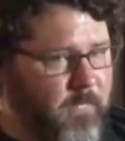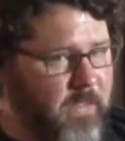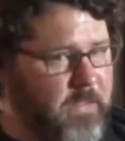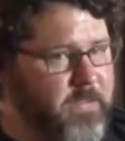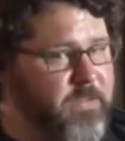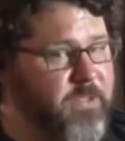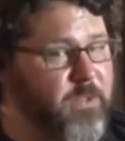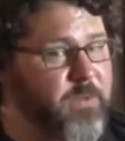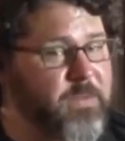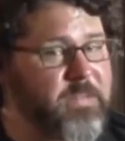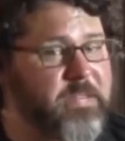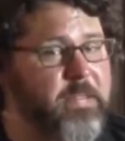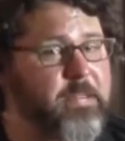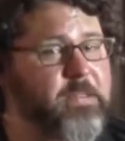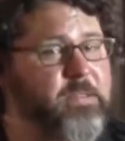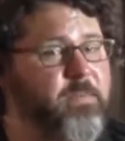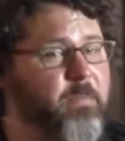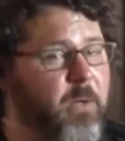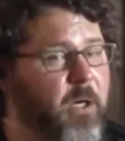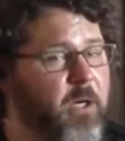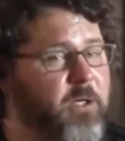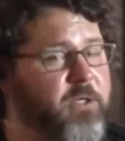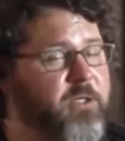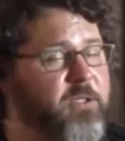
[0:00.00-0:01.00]
So since
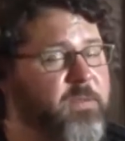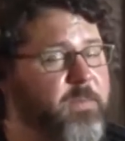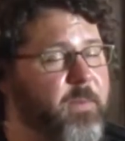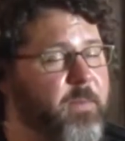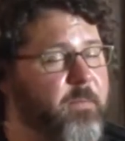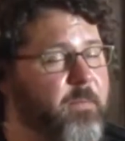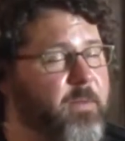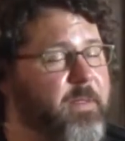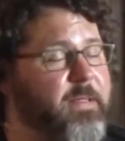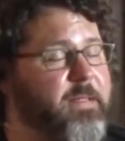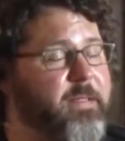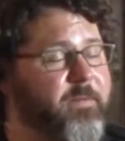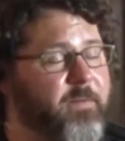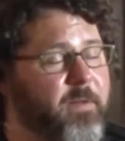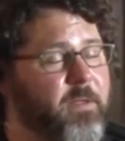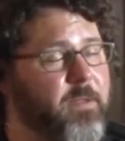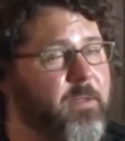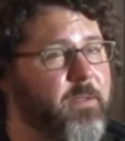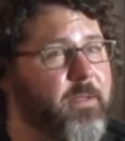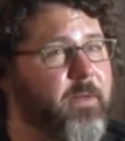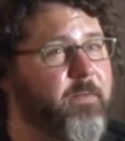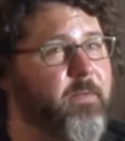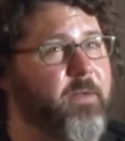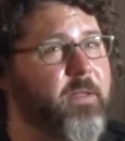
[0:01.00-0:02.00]
March, it's been really
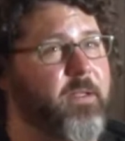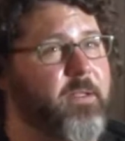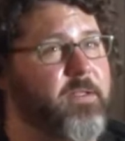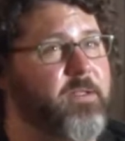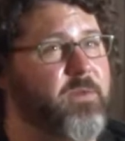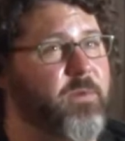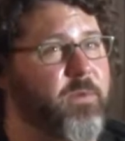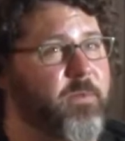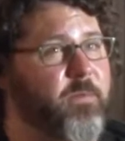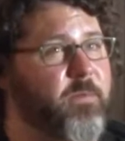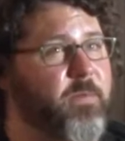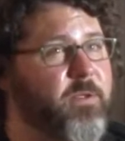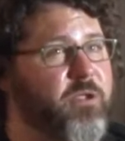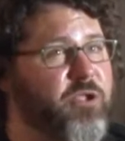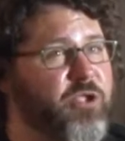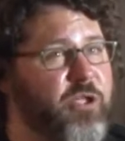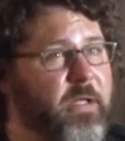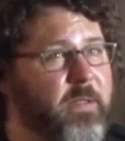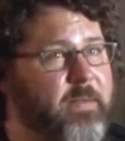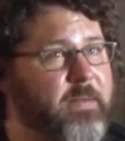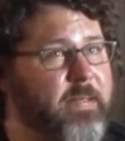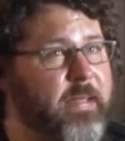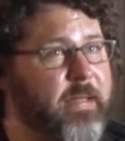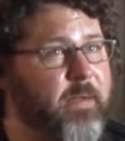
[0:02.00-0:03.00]
difficult. Everything's sort of been
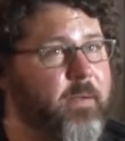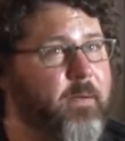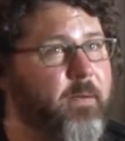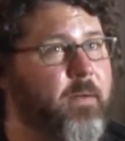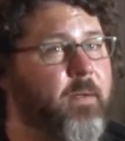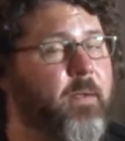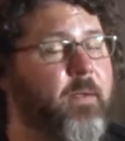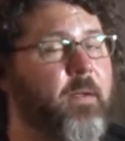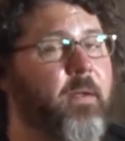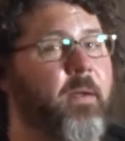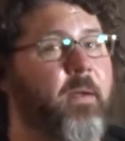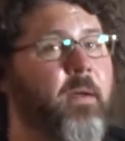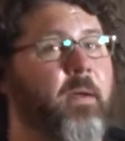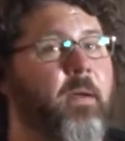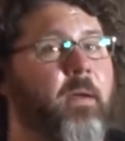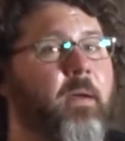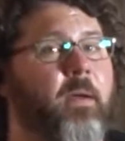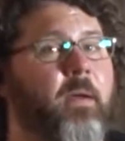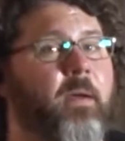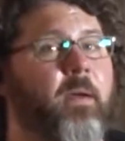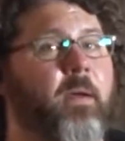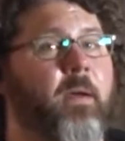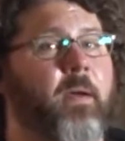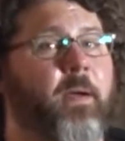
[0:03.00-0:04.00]
shut down.
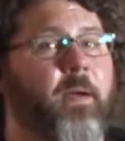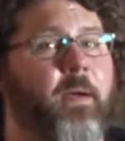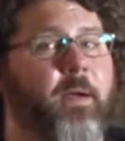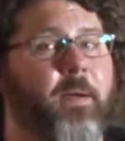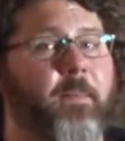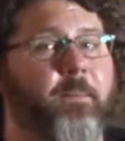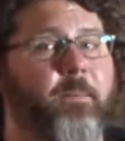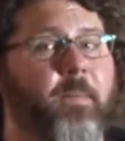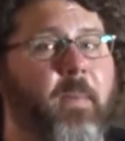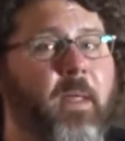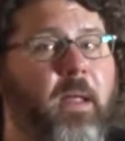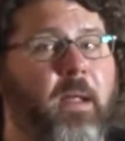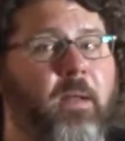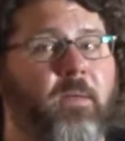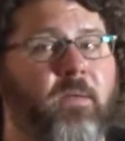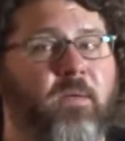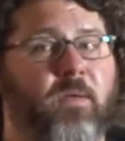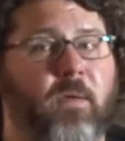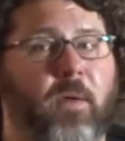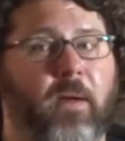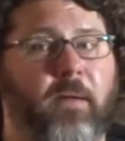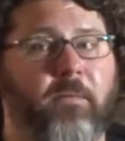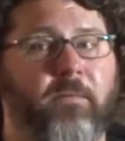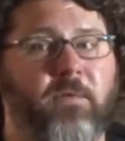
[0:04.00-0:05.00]
And
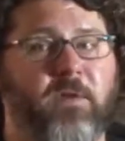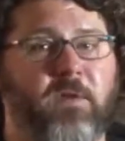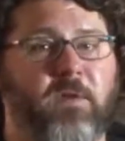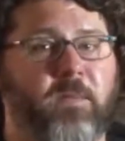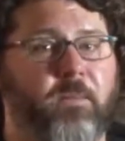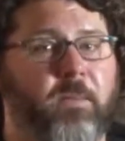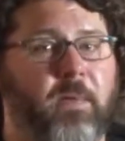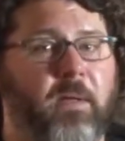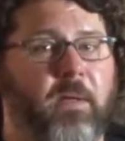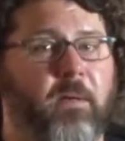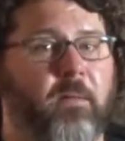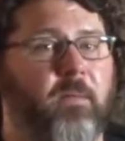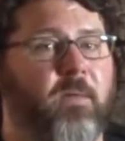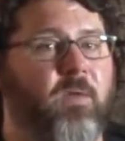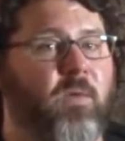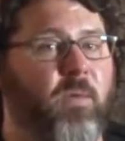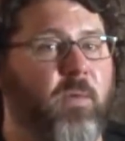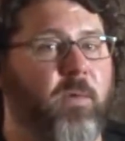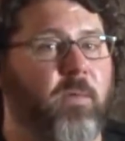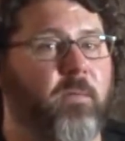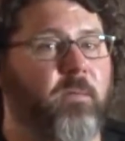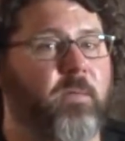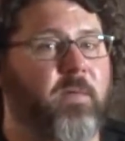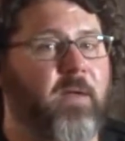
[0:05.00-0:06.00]
so I've just been
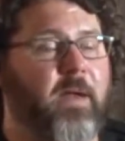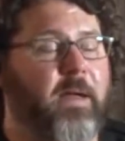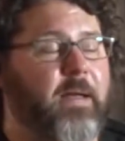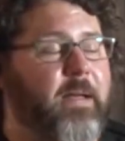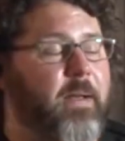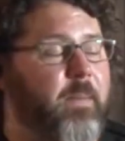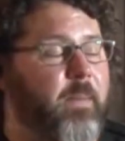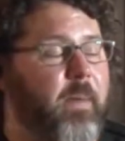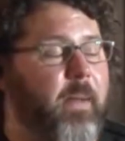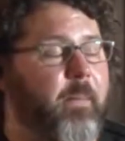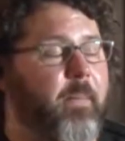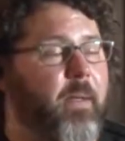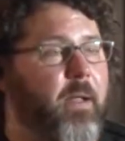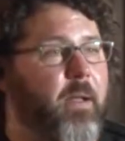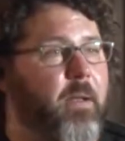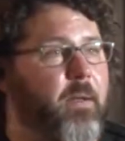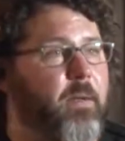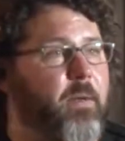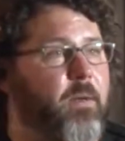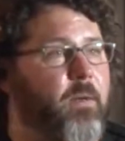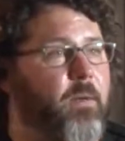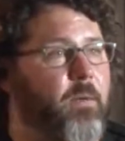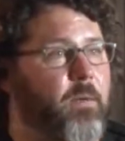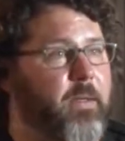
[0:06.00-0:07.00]
sort of tightening my belt
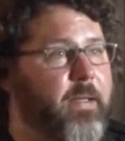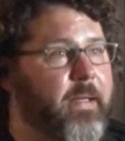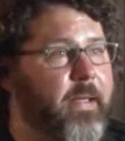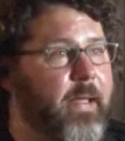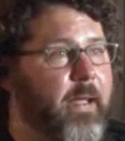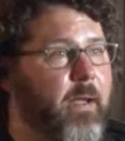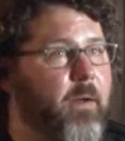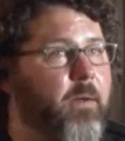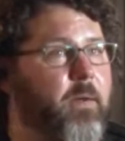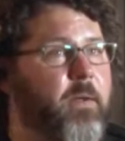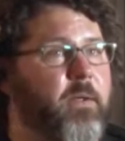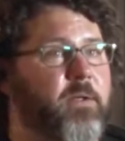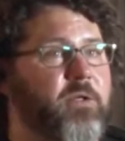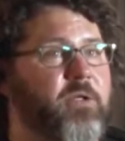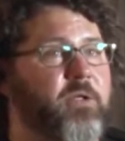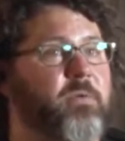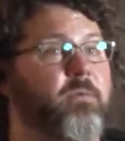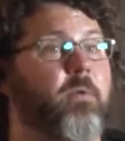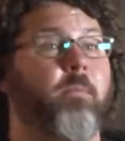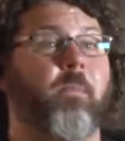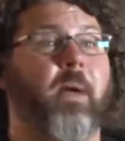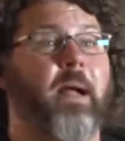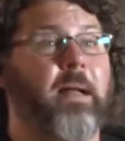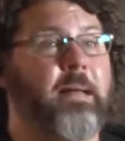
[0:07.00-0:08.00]
and holding out and just
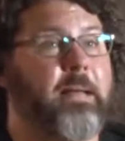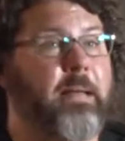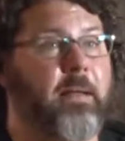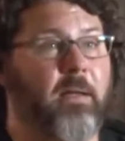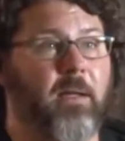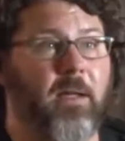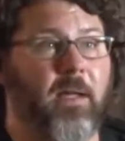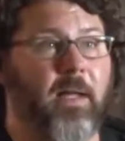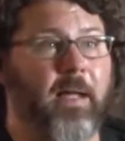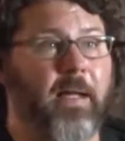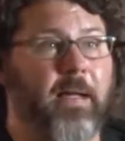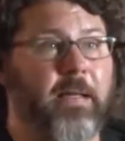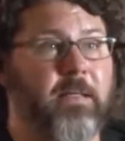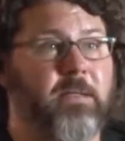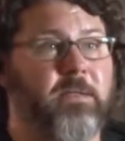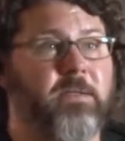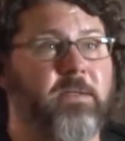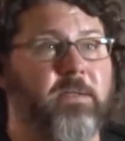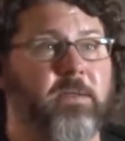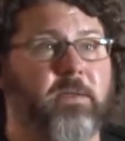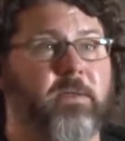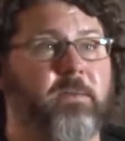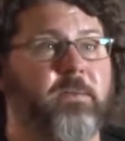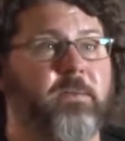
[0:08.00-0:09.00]
reminding clients,